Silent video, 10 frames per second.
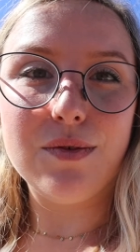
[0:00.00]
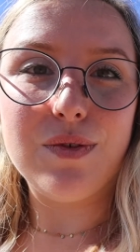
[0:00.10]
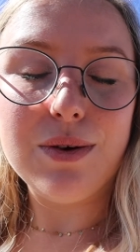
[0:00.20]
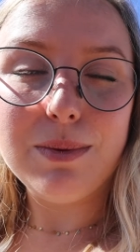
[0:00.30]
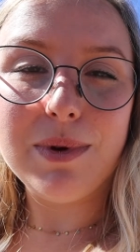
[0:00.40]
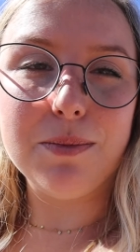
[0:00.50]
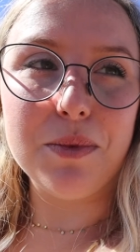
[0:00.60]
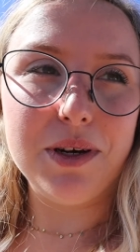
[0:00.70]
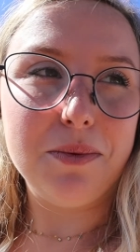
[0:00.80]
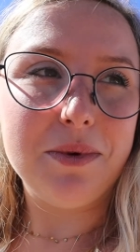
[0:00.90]
a very big
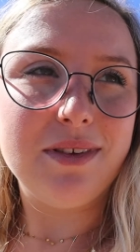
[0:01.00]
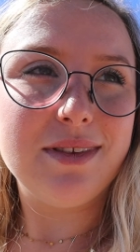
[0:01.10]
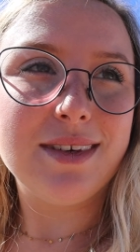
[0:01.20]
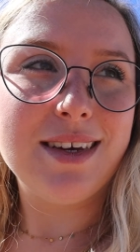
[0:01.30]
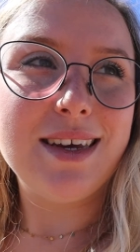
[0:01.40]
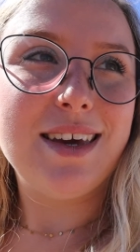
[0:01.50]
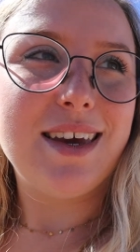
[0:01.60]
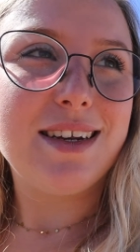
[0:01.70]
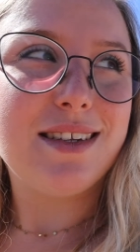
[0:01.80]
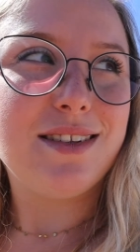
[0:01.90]
monument
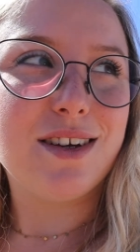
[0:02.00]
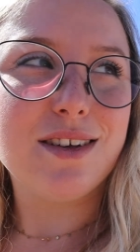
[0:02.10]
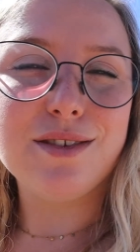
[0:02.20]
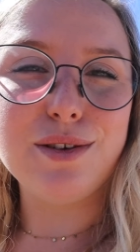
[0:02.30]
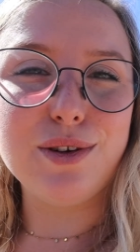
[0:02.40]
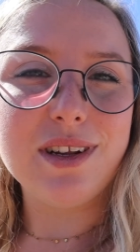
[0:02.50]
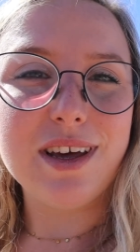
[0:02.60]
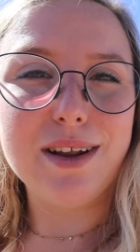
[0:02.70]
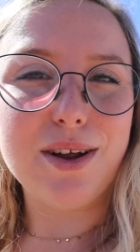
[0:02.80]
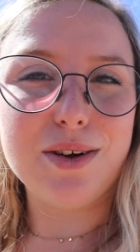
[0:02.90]
and it doesn't look
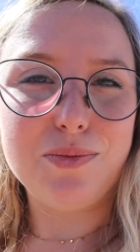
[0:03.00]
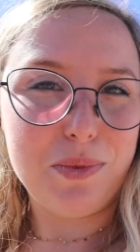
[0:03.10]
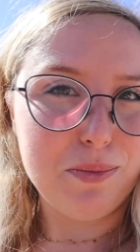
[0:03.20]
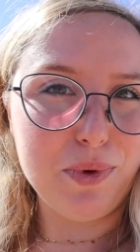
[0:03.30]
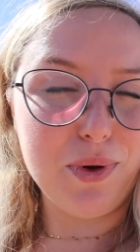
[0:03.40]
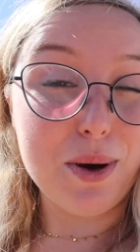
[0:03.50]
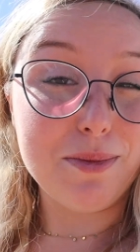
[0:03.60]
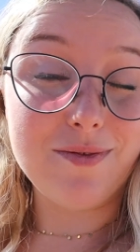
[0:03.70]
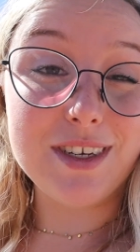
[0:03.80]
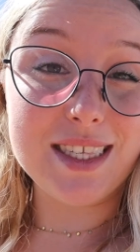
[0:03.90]
like a lot of people come
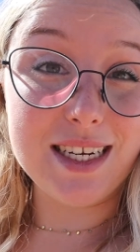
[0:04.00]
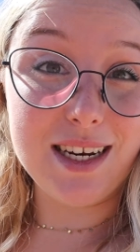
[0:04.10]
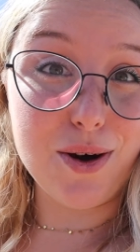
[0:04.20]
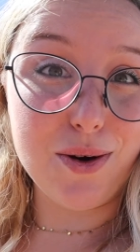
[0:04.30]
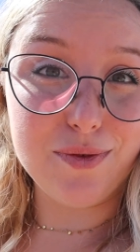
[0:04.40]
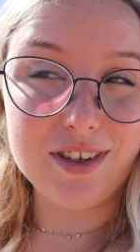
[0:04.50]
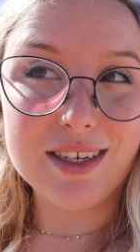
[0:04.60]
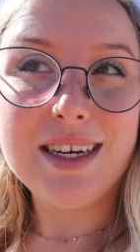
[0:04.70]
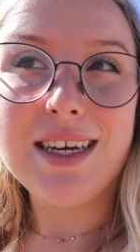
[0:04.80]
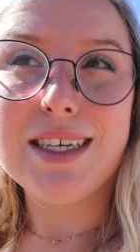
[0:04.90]
and visit it
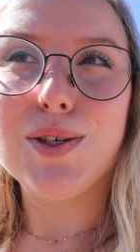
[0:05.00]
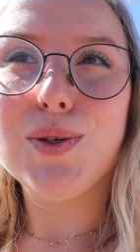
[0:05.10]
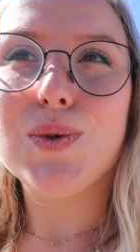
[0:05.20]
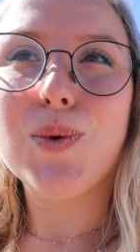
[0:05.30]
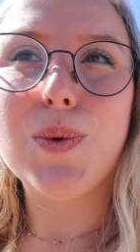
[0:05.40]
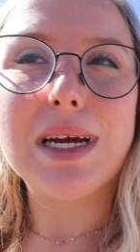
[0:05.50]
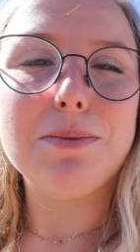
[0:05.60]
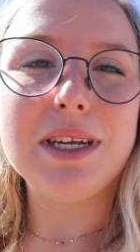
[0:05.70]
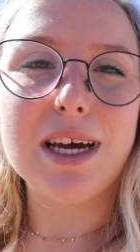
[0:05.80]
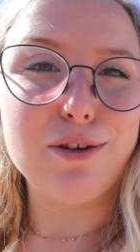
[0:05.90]
often. It's also quite a
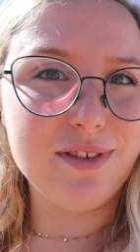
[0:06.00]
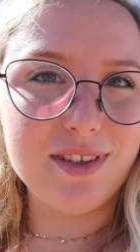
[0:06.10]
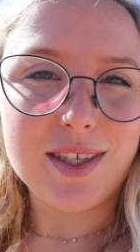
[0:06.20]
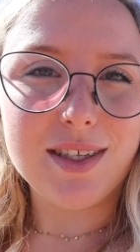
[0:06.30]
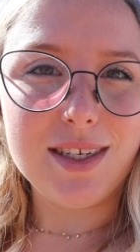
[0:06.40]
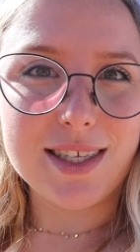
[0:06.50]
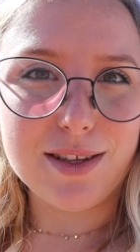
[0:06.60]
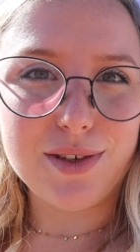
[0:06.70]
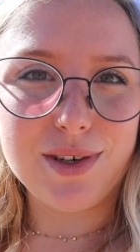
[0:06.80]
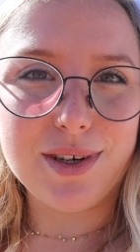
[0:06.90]
bit out of the city
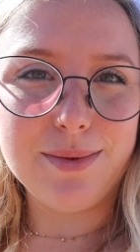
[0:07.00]
center.